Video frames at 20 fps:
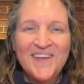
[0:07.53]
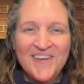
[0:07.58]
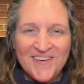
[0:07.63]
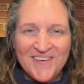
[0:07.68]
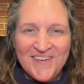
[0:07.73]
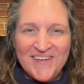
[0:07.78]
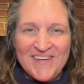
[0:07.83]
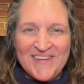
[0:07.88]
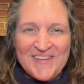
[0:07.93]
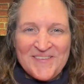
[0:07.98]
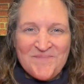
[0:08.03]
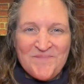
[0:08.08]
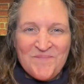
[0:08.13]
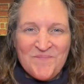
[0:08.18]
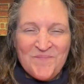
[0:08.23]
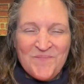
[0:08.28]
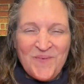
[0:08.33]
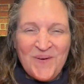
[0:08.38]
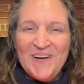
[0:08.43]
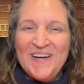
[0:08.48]
Good
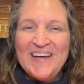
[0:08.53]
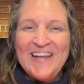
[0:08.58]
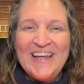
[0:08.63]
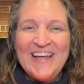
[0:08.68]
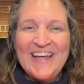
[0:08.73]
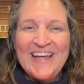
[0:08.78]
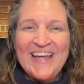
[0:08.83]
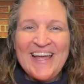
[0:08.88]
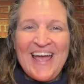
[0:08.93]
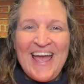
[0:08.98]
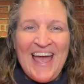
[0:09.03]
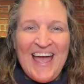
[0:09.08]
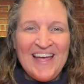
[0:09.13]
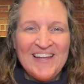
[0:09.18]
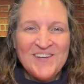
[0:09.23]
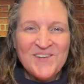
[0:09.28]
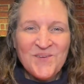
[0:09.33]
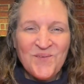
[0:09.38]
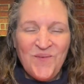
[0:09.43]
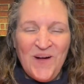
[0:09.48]
morning
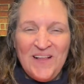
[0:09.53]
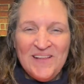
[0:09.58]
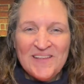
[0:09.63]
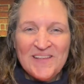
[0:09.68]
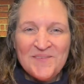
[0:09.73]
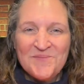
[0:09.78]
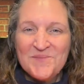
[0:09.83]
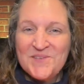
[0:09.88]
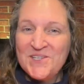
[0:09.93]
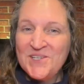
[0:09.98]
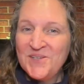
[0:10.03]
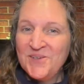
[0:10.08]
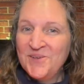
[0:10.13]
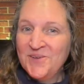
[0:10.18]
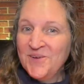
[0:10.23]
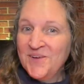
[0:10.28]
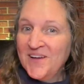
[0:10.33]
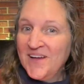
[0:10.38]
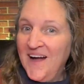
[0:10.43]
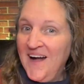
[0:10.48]
and welcome
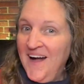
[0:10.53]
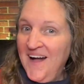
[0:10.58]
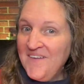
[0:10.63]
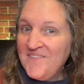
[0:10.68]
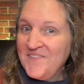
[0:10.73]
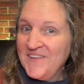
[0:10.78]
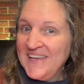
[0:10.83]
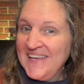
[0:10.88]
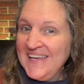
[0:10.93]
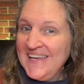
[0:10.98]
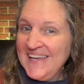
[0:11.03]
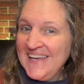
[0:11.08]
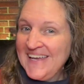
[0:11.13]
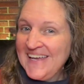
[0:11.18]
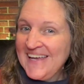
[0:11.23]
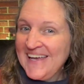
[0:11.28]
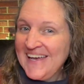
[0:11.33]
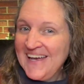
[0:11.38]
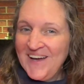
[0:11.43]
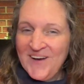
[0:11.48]
to Coffee
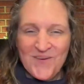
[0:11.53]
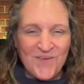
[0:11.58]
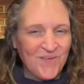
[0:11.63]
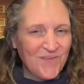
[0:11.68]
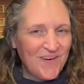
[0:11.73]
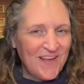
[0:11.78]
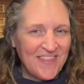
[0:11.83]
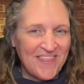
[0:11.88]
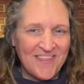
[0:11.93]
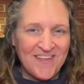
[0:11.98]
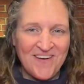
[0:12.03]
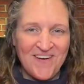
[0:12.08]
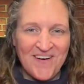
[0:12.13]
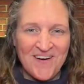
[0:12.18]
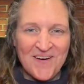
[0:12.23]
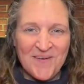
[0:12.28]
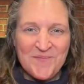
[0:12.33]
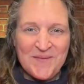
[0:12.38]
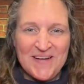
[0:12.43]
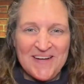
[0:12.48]
with
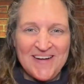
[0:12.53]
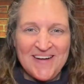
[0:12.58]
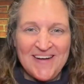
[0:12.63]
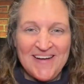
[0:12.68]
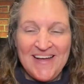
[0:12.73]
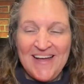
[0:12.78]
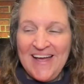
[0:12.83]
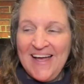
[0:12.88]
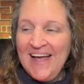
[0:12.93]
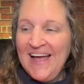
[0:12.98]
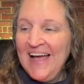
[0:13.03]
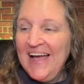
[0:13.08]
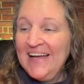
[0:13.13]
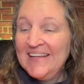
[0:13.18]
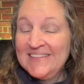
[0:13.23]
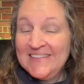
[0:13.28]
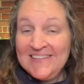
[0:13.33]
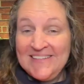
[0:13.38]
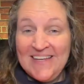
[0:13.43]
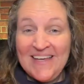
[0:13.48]
Carma.
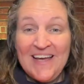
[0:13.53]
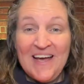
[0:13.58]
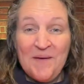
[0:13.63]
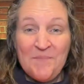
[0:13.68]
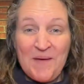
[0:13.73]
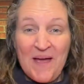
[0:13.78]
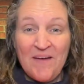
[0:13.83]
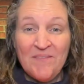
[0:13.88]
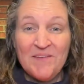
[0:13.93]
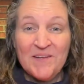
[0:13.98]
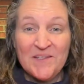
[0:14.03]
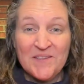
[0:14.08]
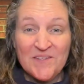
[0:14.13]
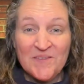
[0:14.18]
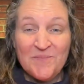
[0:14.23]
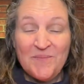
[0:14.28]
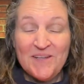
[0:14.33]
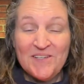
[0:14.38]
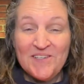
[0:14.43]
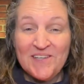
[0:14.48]
And today I'm having a
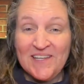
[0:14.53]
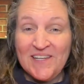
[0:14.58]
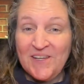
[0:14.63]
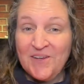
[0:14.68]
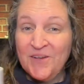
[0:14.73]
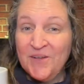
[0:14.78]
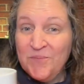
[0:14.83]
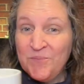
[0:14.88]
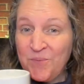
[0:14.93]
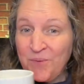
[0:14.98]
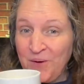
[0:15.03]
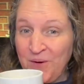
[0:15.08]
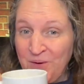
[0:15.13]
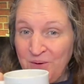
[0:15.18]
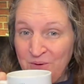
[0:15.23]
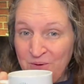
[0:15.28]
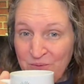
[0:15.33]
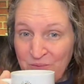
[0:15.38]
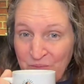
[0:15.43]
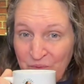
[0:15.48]
specially good
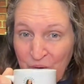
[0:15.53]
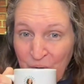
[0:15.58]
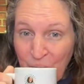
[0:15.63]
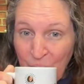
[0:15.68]
brew.